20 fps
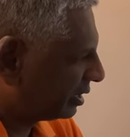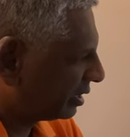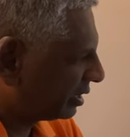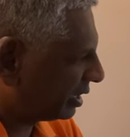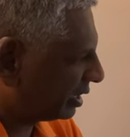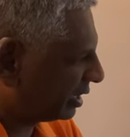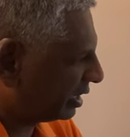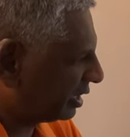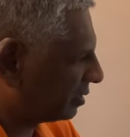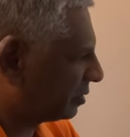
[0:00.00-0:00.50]
I
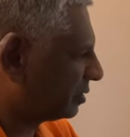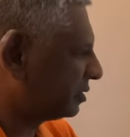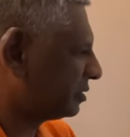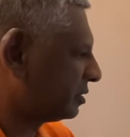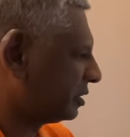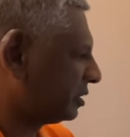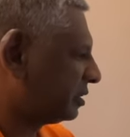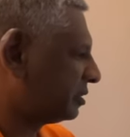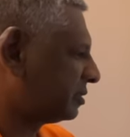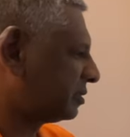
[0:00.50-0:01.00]
think
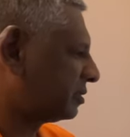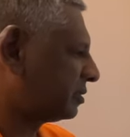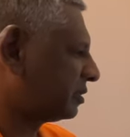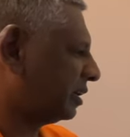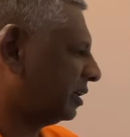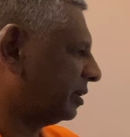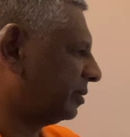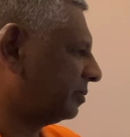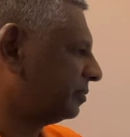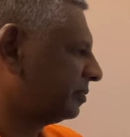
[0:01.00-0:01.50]
it's
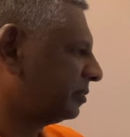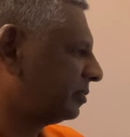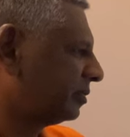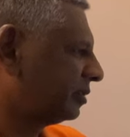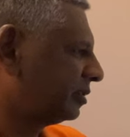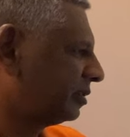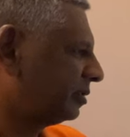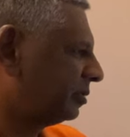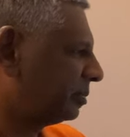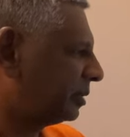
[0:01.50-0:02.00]

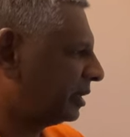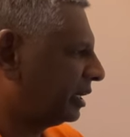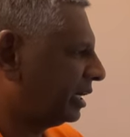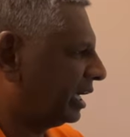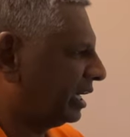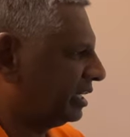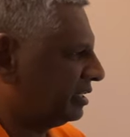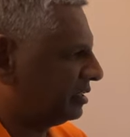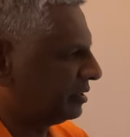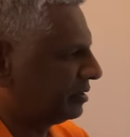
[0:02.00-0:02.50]
pretty
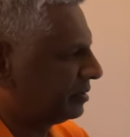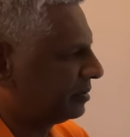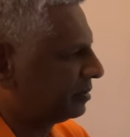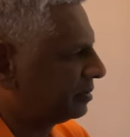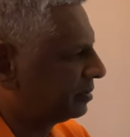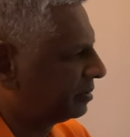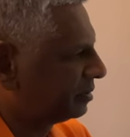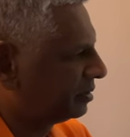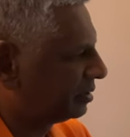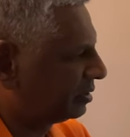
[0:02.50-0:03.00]
nice,
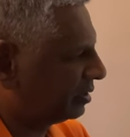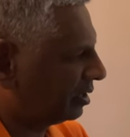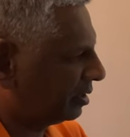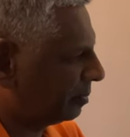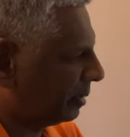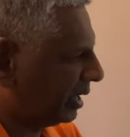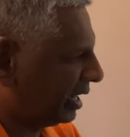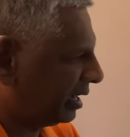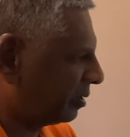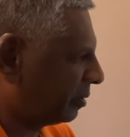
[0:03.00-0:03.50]
not
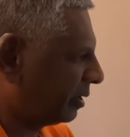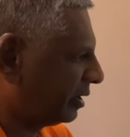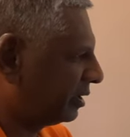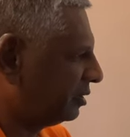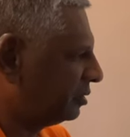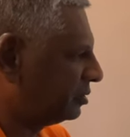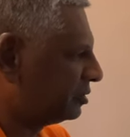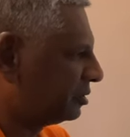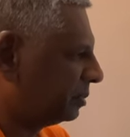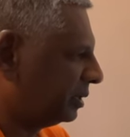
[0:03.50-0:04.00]
bad, quite a
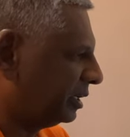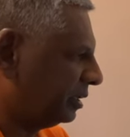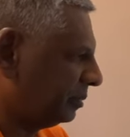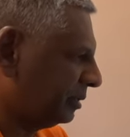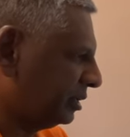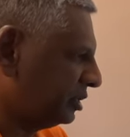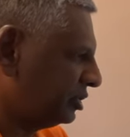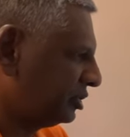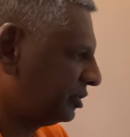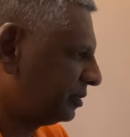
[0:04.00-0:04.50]
usable
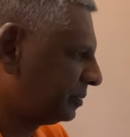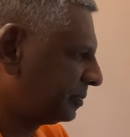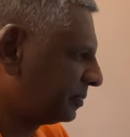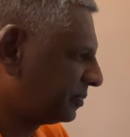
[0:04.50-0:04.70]
image.